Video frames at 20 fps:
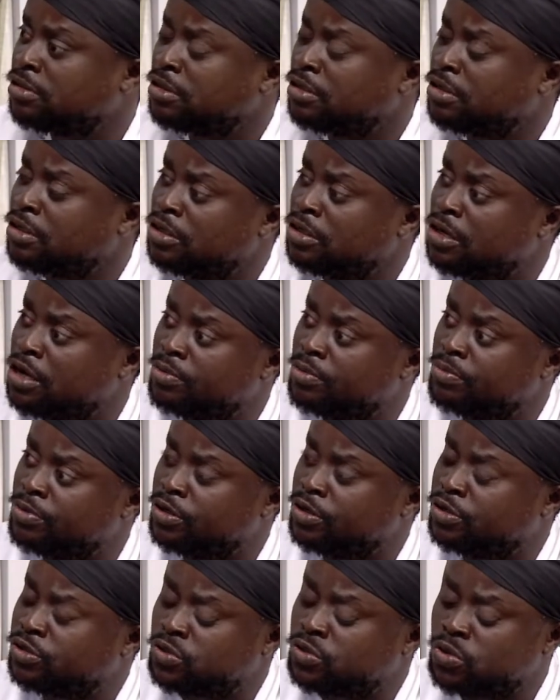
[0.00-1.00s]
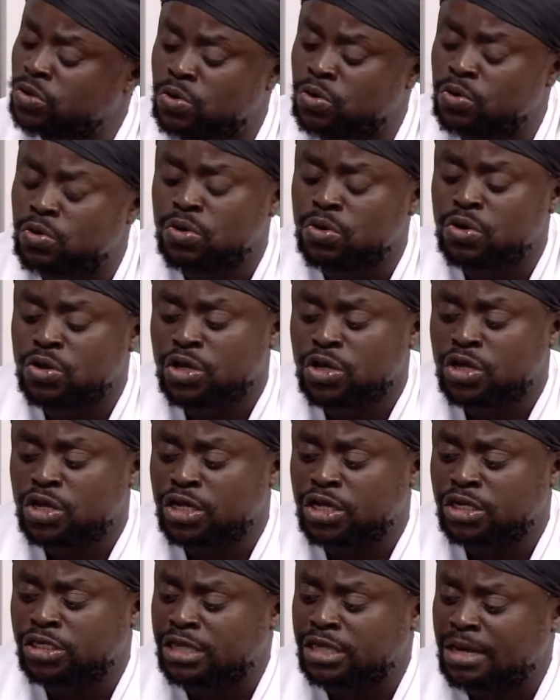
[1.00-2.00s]
You know what I mean? So
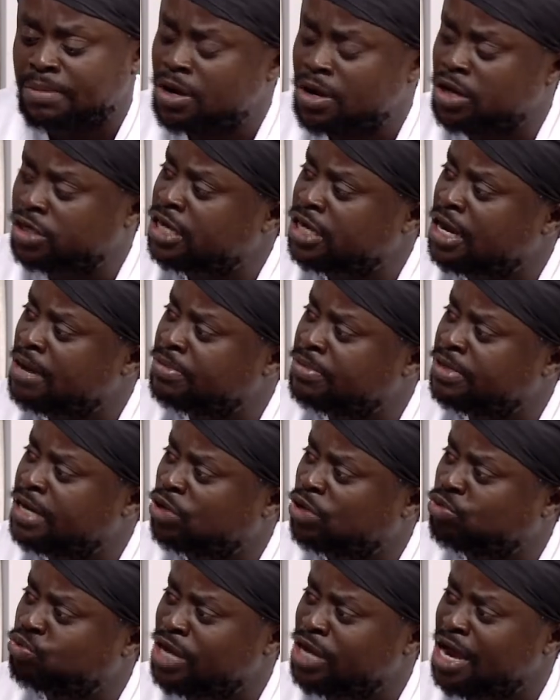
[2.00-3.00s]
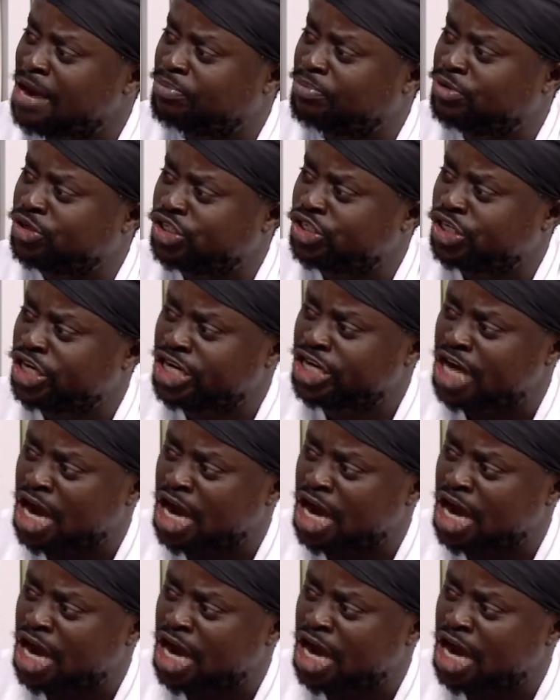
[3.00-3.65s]
it's about time that we appreciate